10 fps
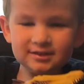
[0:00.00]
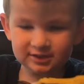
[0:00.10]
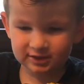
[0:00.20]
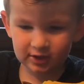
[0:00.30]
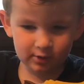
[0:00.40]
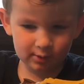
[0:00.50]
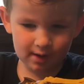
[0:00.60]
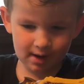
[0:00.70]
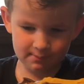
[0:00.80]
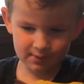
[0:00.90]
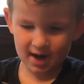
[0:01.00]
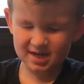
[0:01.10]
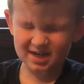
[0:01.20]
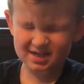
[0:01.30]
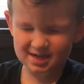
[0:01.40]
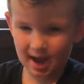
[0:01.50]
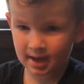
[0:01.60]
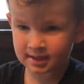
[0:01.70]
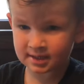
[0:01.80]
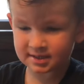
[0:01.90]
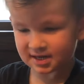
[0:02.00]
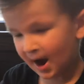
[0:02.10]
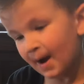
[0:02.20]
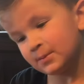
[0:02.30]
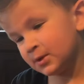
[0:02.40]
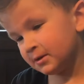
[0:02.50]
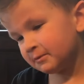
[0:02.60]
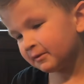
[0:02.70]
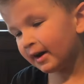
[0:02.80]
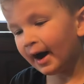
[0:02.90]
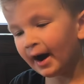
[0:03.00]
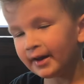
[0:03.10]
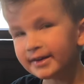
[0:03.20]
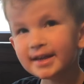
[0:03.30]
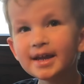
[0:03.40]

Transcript: you can buy this anytime you want.